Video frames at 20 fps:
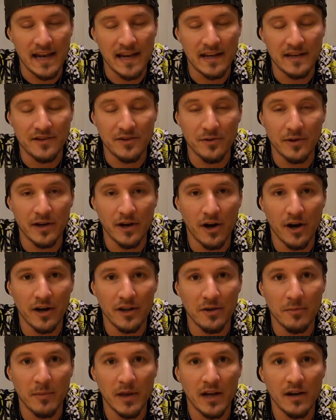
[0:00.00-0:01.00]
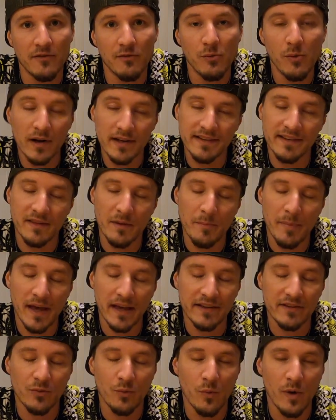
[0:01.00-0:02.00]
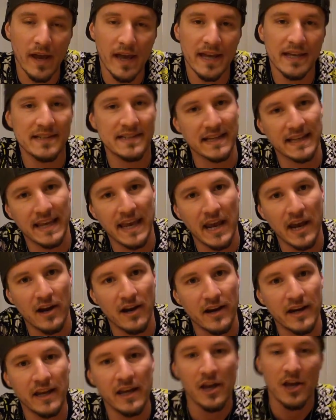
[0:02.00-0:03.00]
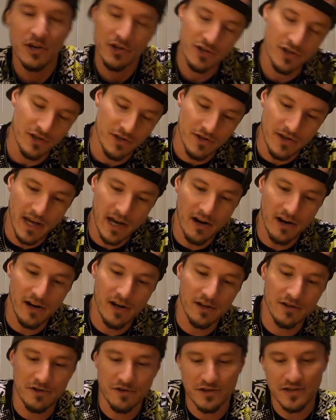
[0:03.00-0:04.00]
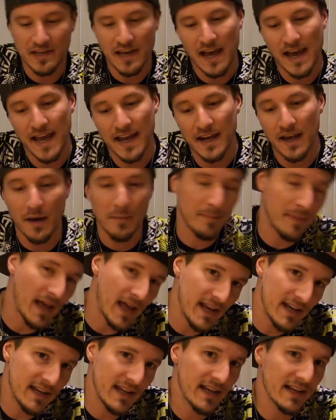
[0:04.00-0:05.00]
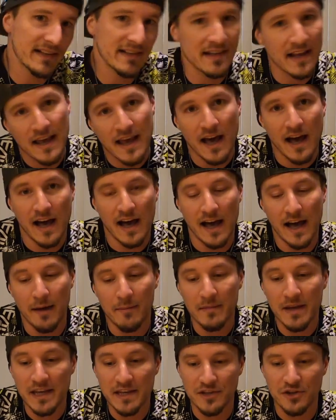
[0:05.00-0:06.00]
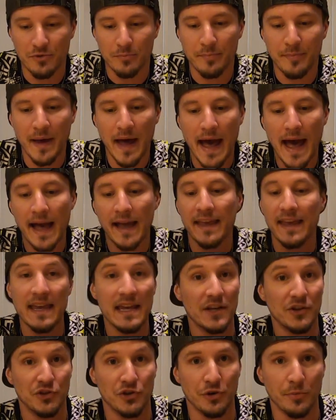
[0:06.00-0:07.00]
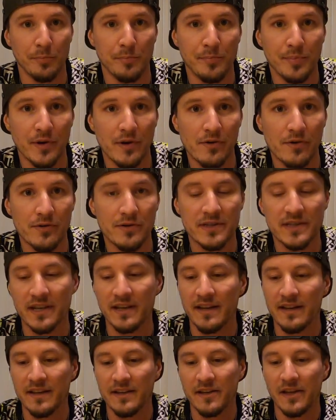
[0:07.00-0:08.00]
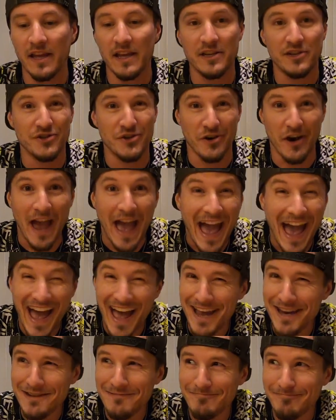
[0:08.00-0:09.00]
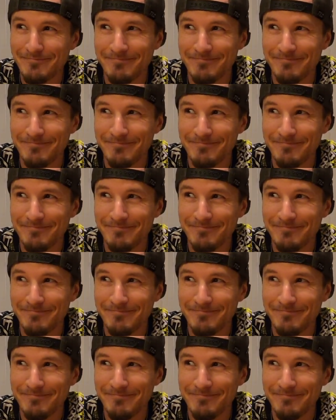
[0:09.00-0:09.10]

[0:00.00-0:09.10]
into an argument of what's the best way to carry. Should you carry on your side, appendix, in your back, in your boot, in your hat,